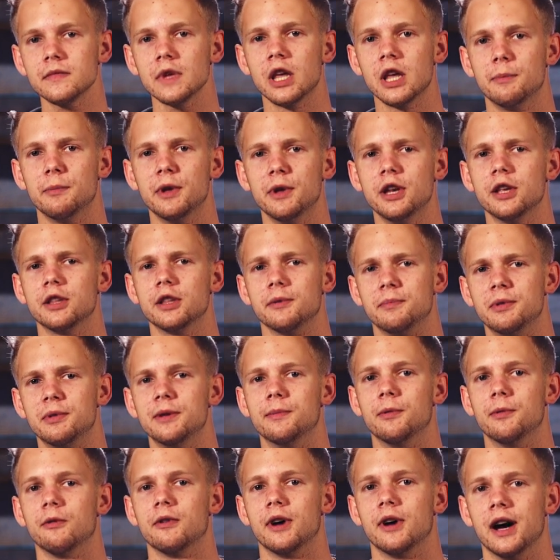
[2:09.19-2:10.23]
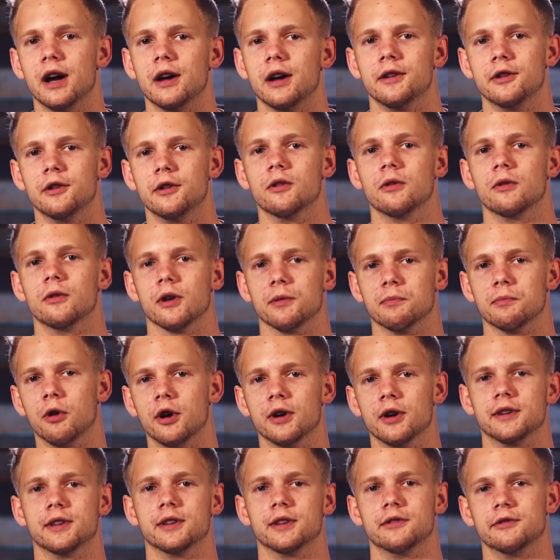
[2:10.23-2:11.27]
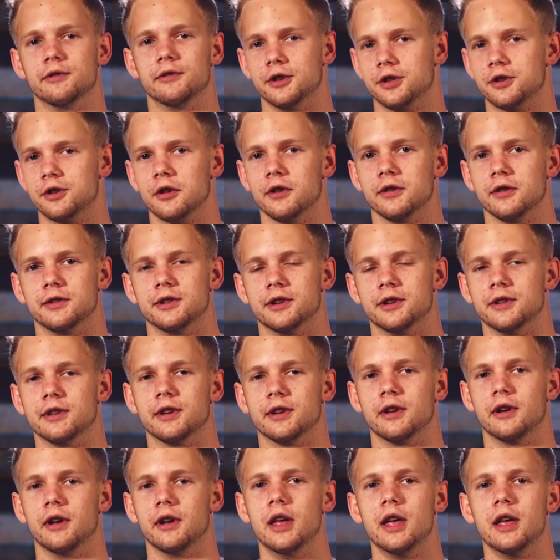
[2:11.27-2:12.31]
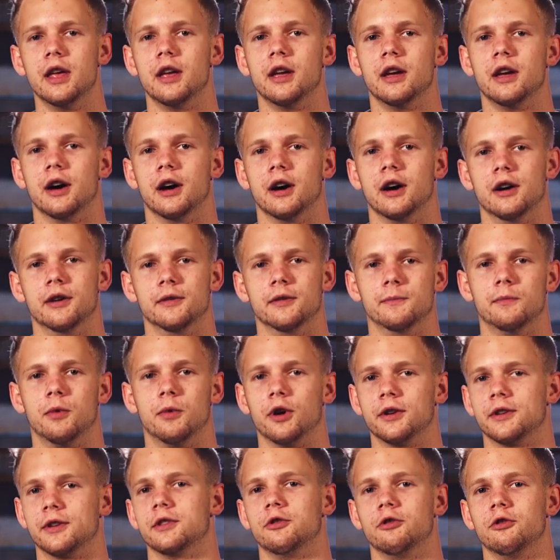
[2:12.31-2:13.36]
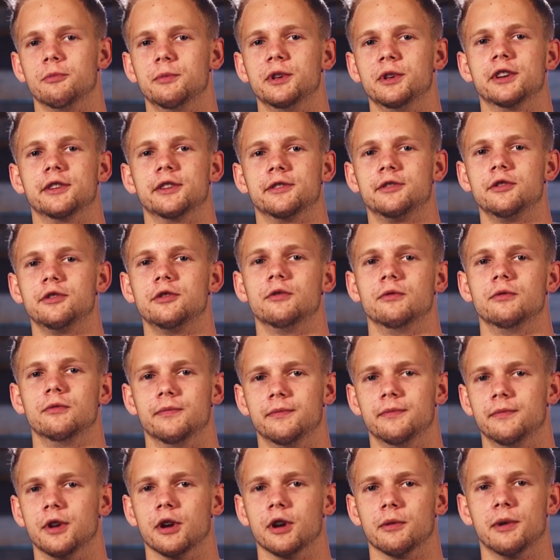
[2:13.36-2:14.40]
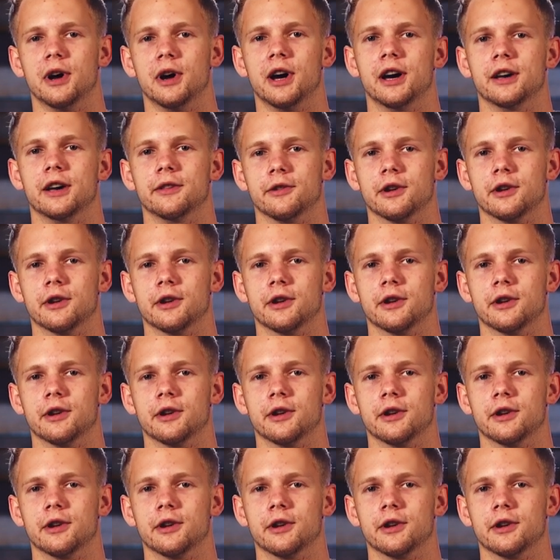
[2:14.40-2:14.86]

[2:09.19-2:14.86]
And many of the people I know are plugged into a church, and they're uh, plugged into a B S U nearby, and